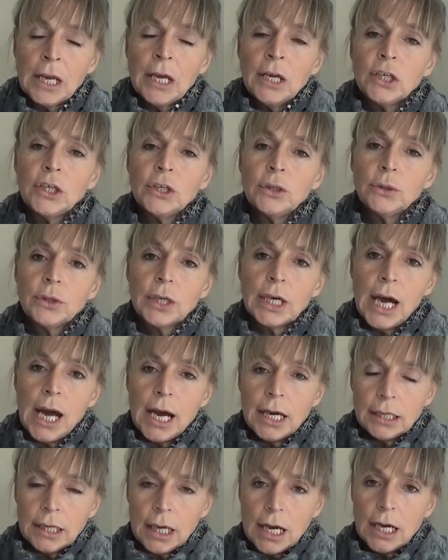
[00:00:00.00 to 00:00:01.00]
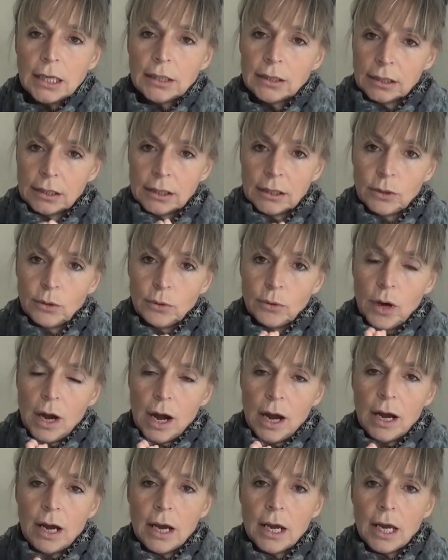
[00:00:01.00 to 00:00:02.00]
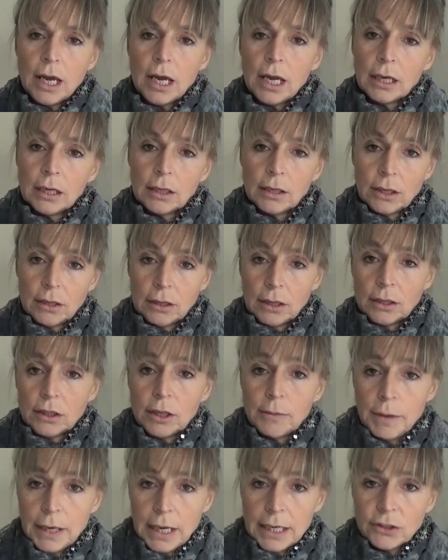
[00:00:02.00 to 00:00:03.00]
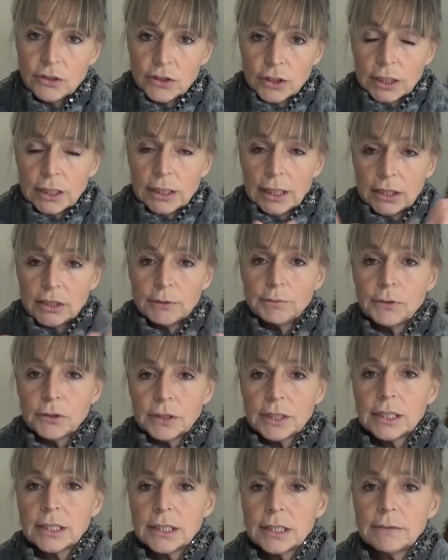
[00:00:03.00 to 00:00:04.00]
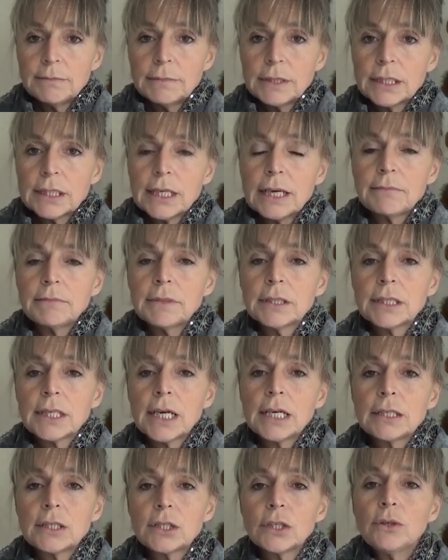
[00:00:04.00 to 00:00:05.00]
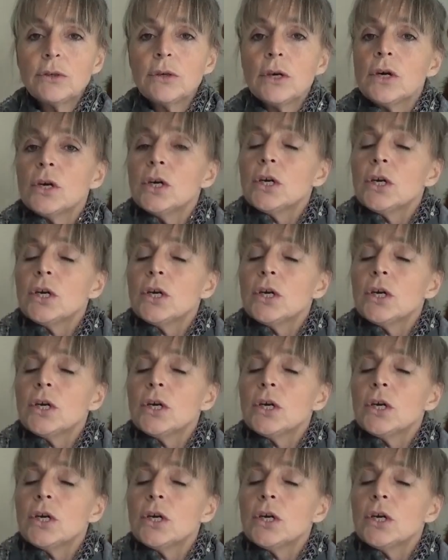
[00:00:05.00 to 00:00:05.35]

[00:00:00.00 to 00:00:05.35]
You can do a double entry ledger book system the same as they do.